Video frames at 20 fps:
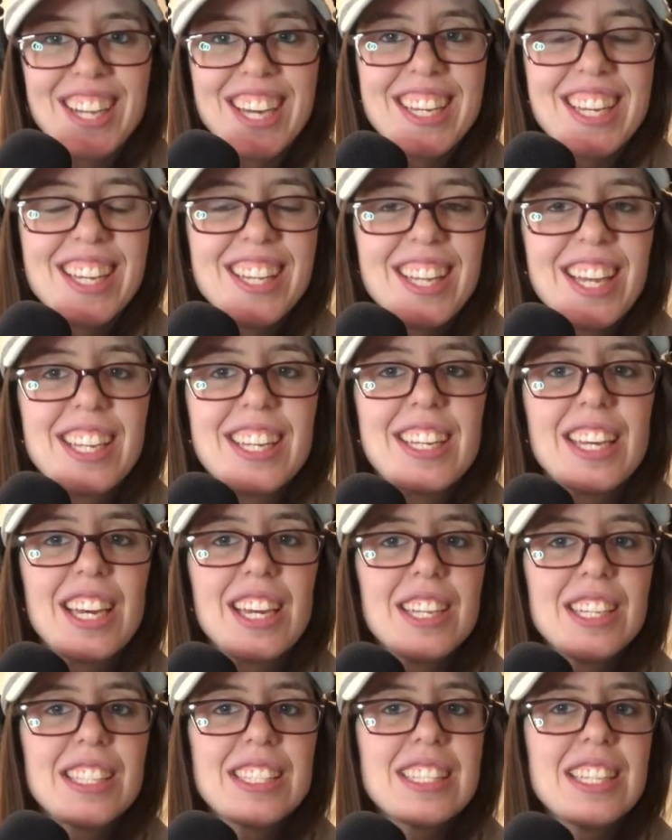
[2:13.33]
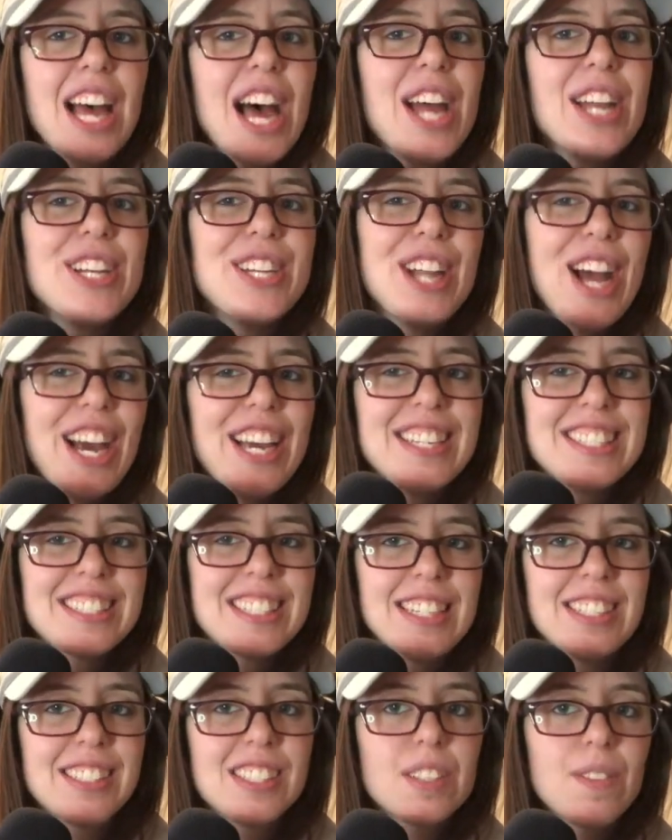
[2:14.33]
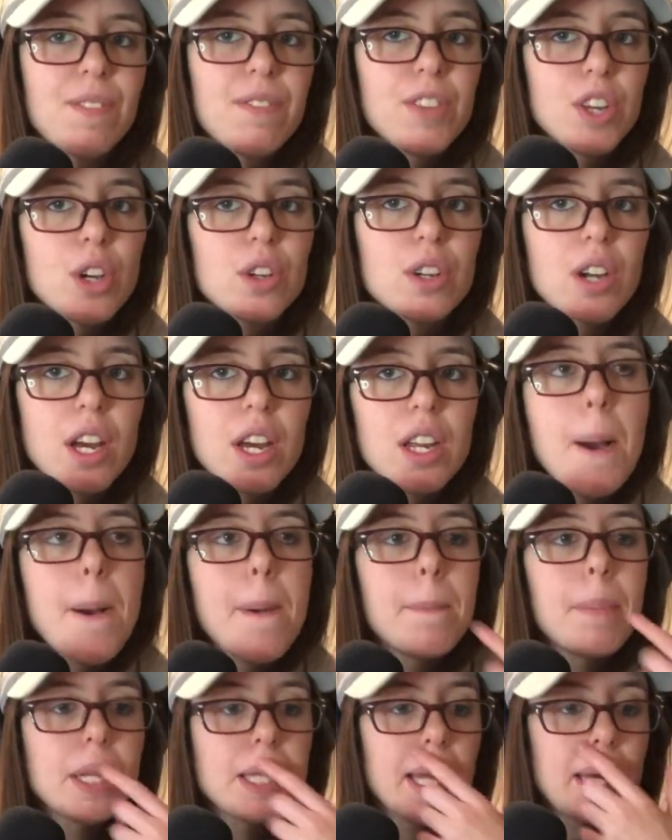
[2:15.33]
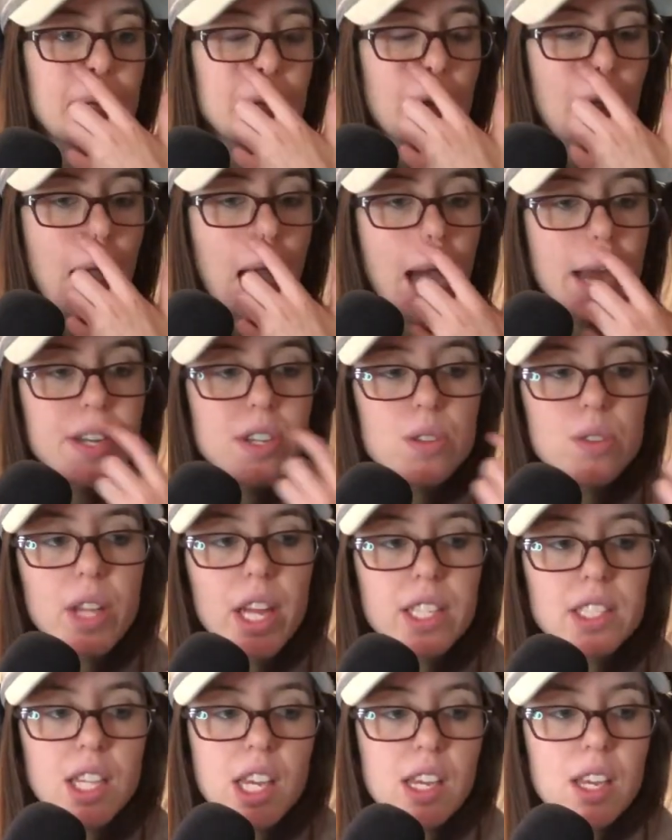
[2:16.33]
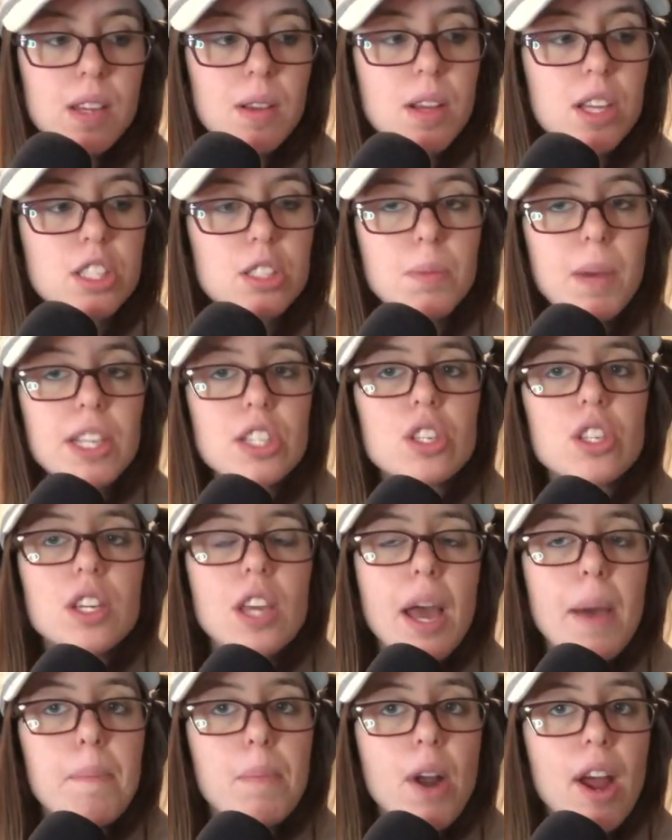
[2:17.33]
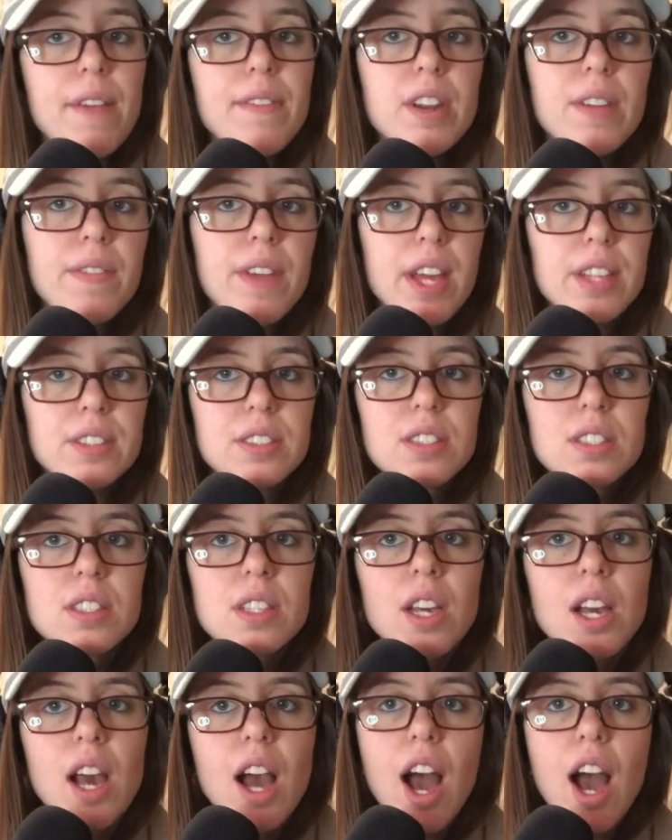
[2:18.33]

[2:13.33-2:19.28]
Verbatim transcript: Like it like it's not nice and it doesn't feel good but like i do like taking especially at private events